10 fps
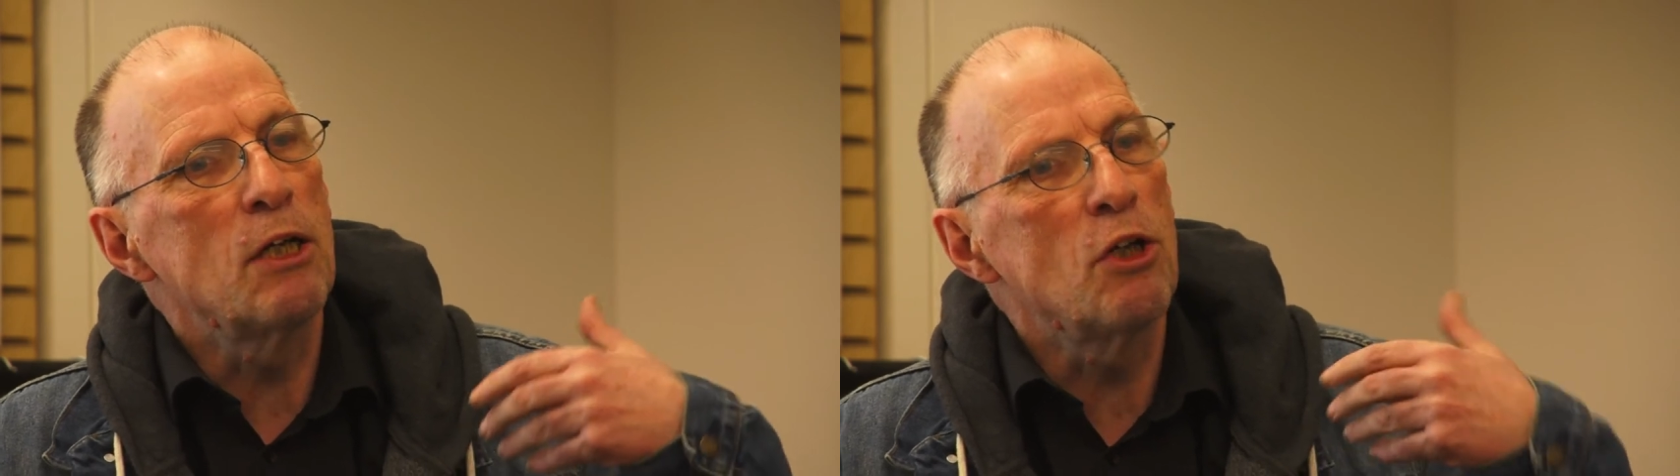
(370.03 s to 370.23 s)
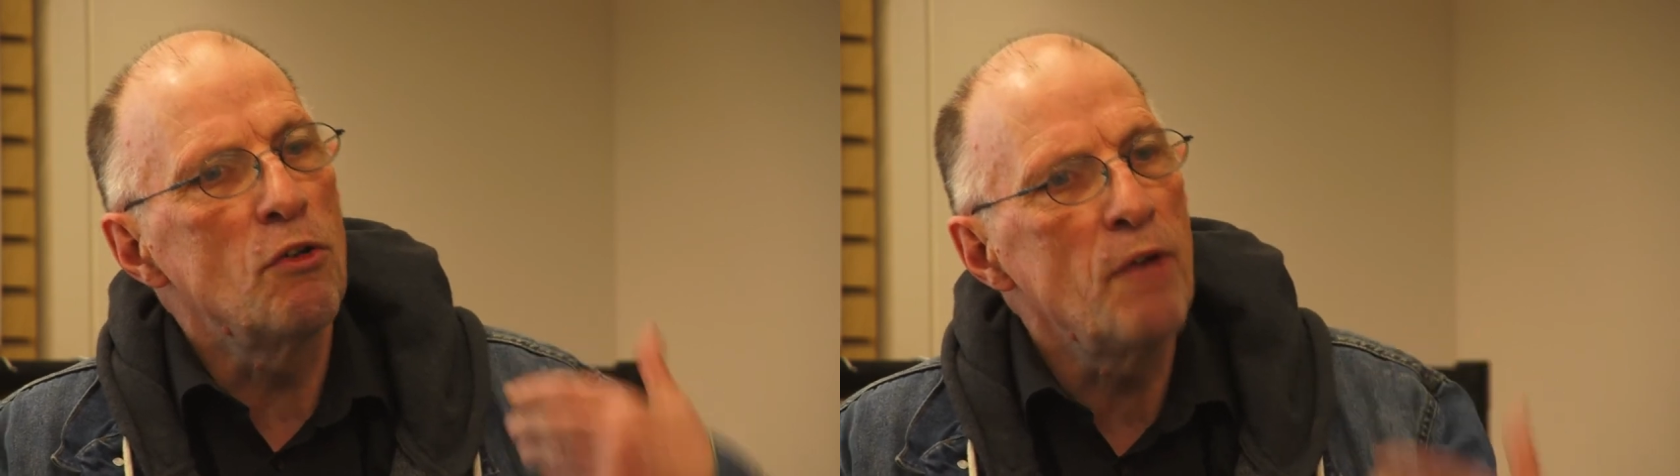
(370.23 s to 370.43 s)

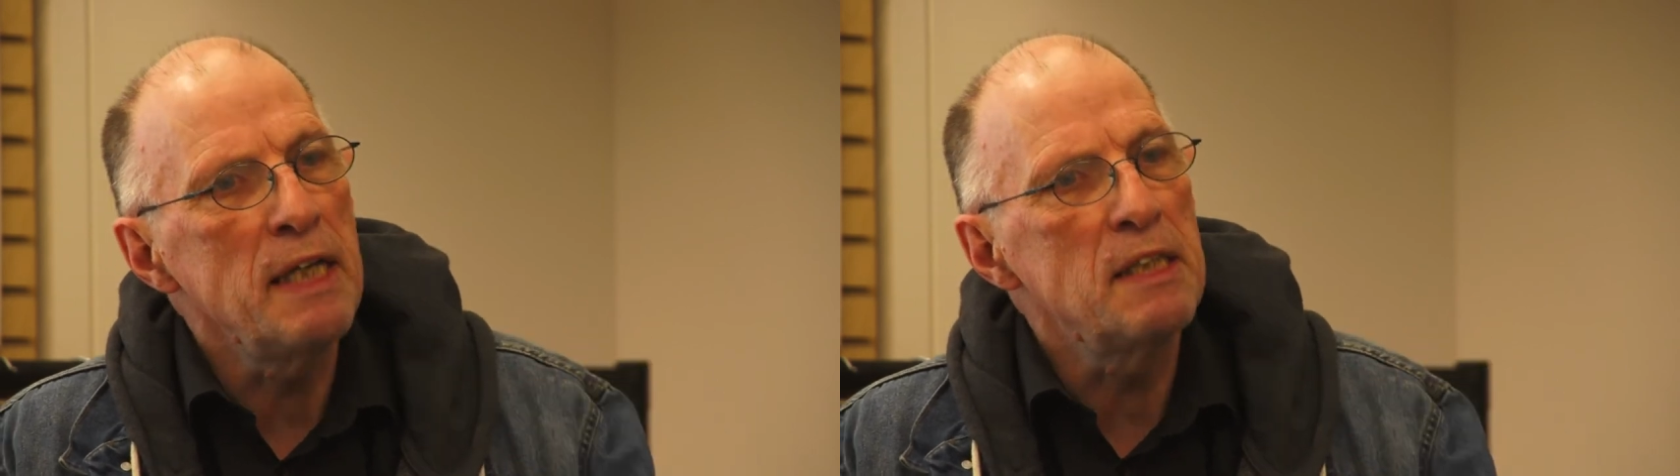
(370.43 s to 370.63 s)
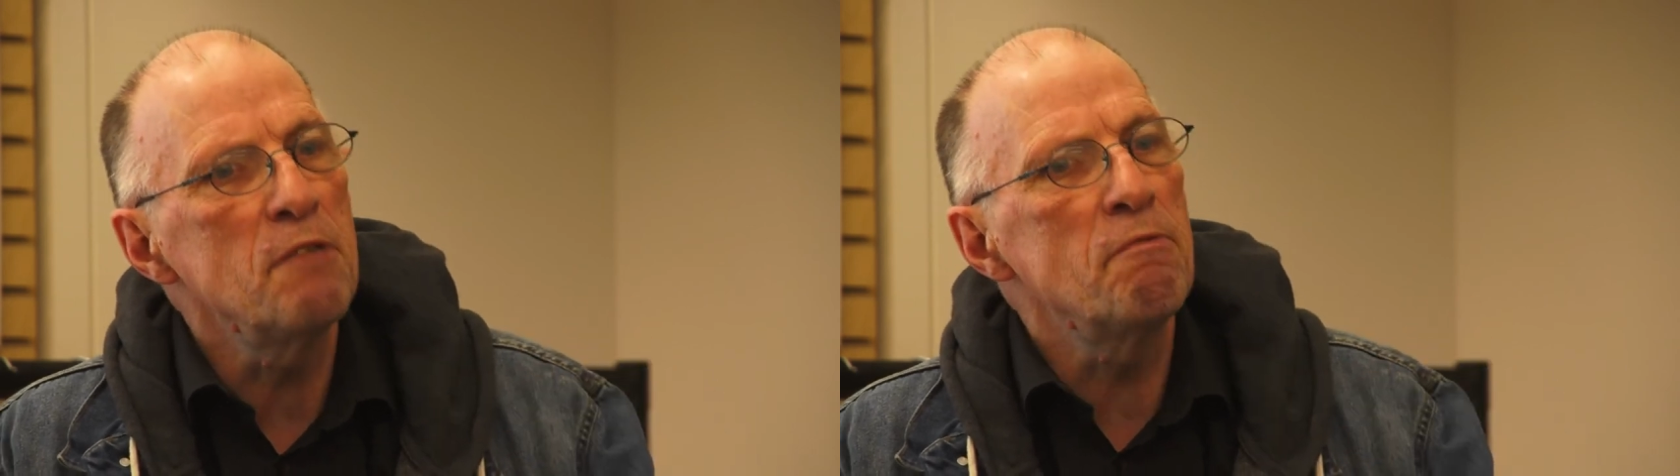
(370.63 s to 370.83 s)

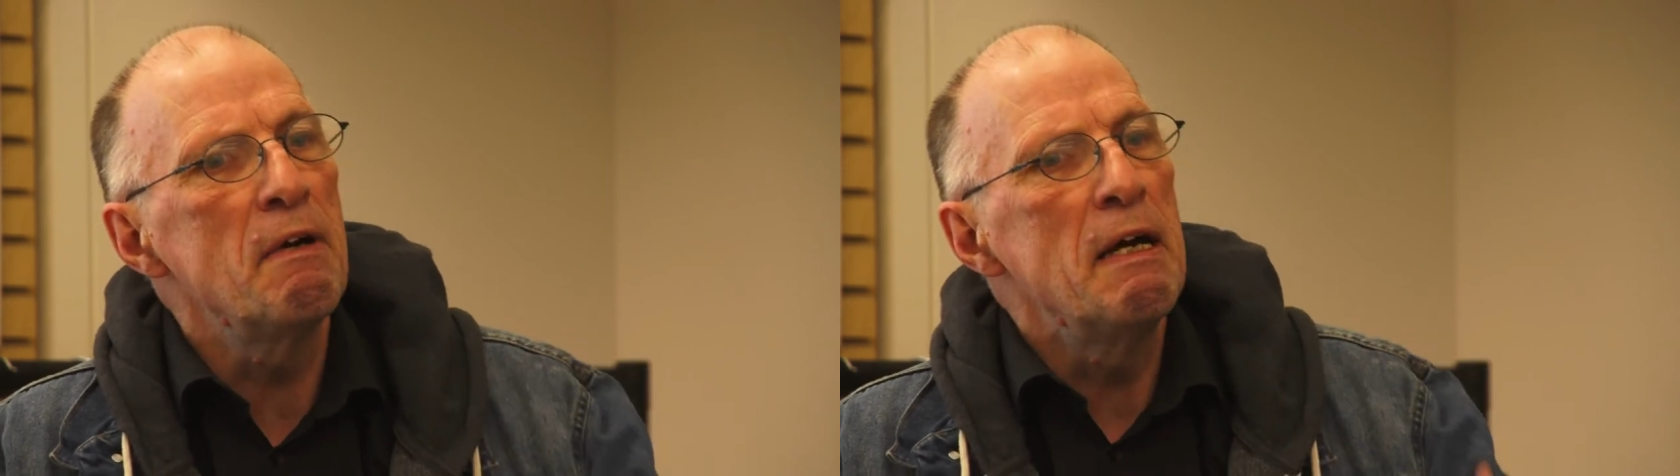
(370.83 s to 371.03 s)
creative